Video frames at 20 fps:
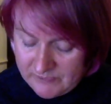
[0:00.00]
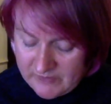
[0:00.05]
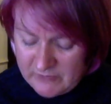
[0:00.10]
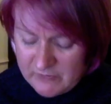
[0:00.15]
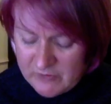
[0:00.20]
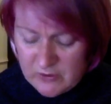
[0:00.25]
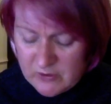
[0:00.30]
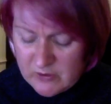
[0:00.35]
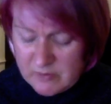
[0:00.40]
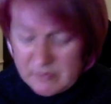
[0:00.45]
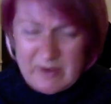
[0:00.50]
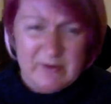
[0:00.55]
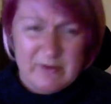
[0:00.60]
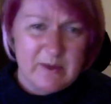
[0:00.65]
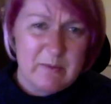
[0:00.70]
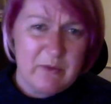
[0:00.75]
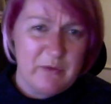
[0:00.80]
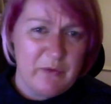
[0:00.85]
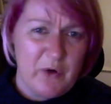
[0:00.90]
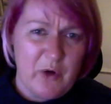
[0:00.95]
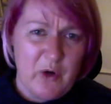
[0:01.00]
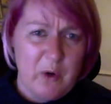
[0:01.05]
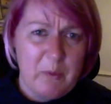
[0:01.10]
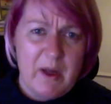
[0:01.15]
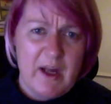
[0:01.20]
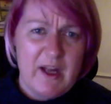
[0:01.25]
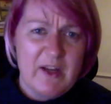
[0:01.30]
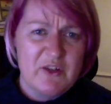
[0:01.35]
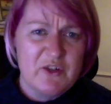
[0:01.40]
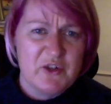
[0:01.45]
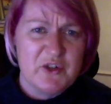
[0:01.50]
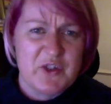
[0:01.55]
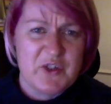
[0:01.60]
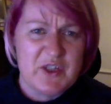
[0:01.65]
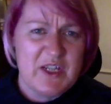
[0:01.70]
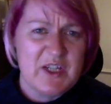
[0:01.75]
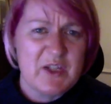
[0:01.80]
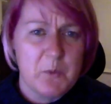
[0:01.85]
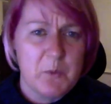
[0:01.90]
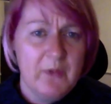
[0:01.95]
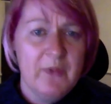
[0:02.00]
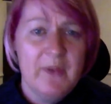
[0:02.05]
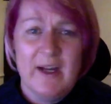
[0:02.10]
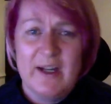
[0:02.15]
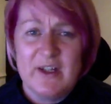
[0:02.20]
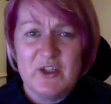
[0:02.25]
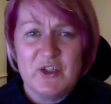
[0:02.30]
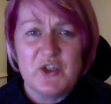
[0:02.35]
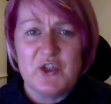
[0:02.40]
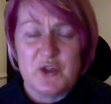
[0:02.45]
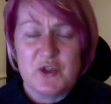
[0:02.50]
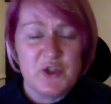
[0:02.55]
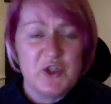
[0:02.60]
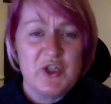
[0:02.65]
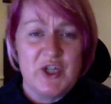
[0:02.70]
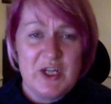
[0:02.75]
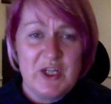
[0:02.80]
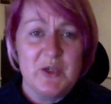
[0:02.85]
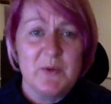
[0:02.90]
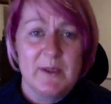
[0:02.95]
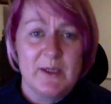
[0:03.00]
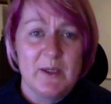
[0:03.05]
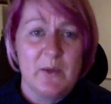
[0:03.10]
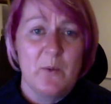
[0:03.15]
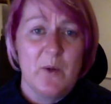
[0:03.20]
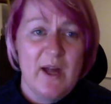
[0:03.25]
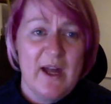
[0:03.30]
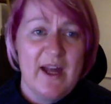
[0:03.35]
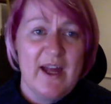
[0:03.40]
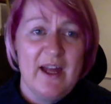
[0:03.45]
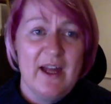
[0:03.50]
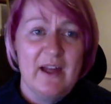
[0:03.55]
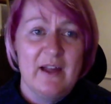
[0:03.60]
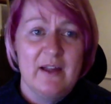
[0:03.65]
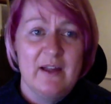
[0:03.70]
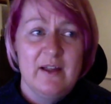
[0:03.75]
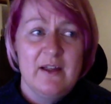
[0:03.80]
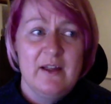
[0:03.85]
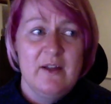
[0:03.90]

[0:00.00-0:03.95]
I've talked about it before, but it's one that I just genuinely wear